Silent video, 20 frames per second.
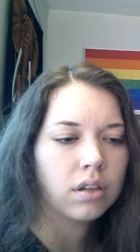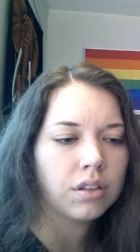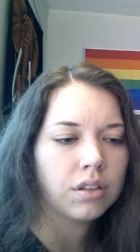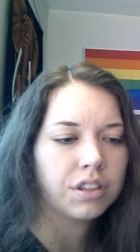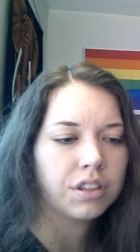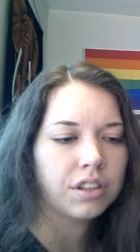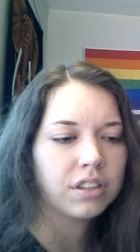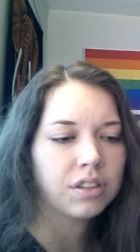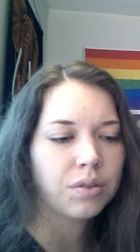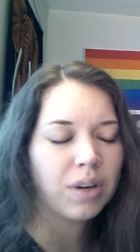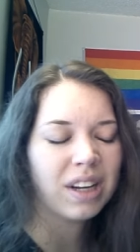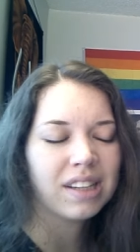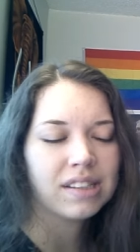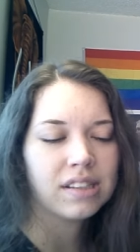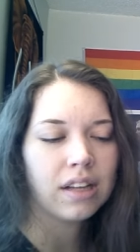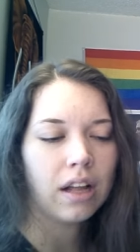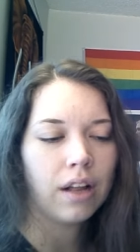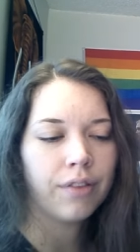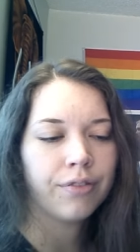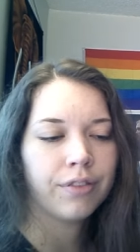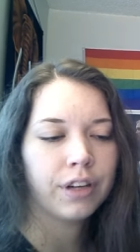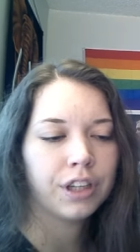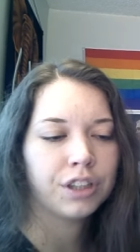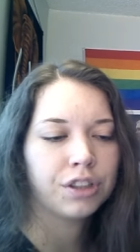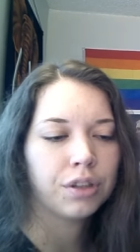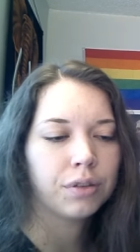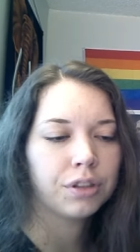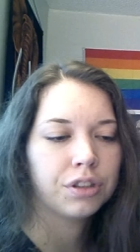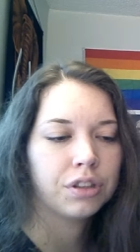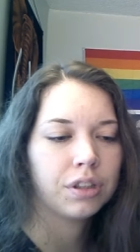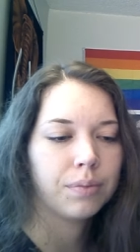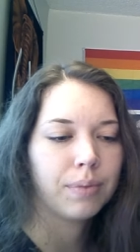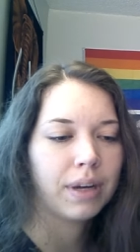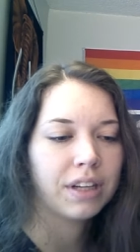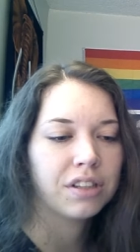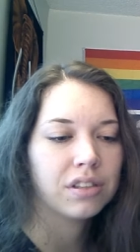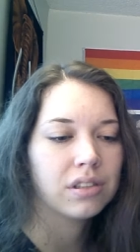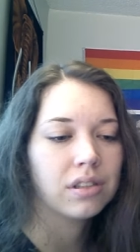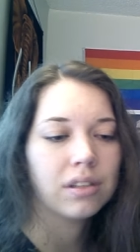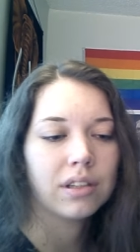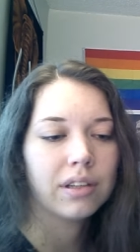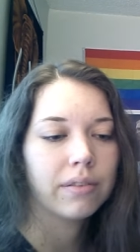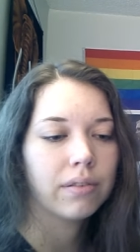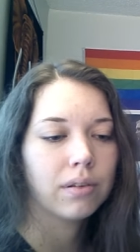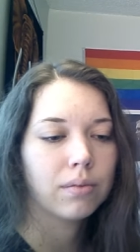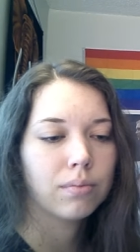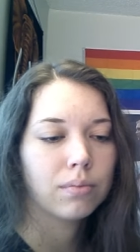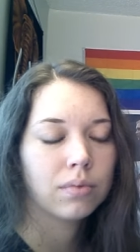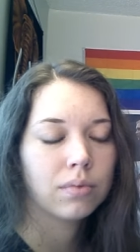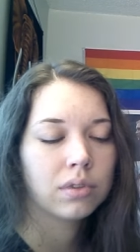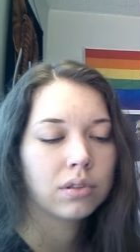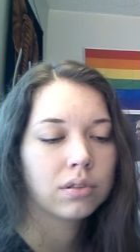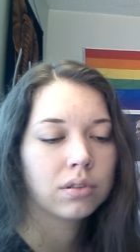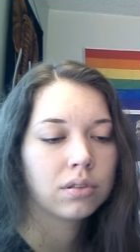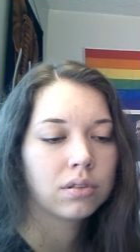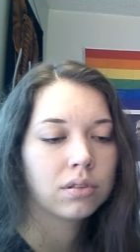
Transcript: She's quite selfish, so she might just leave him.